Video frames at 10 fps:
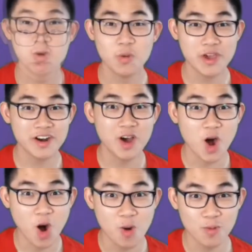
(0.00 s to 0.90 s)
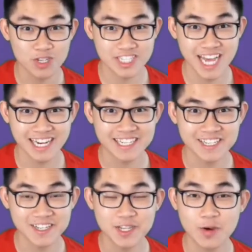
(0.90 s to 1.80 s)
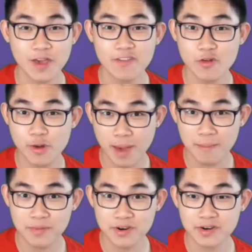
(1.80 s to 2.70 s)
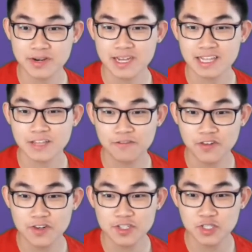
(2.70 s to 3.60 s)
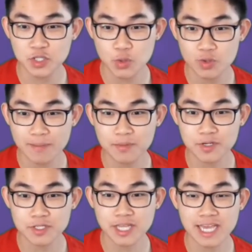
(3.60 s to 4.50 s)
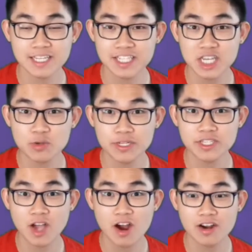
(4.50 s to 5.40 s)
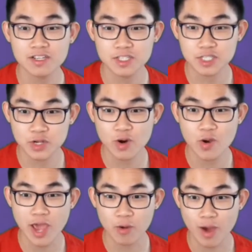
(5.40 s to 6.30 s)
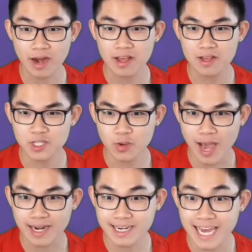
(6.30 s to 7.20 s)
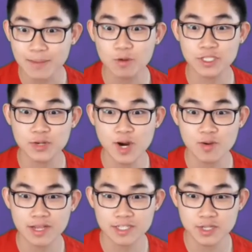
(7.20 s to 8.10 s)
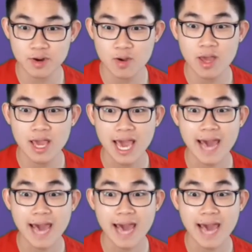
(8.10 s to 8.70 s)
We are almost done. So if you remember, the first 2 numbers in the sequence are 0 and 1. So at label 0, it's 0.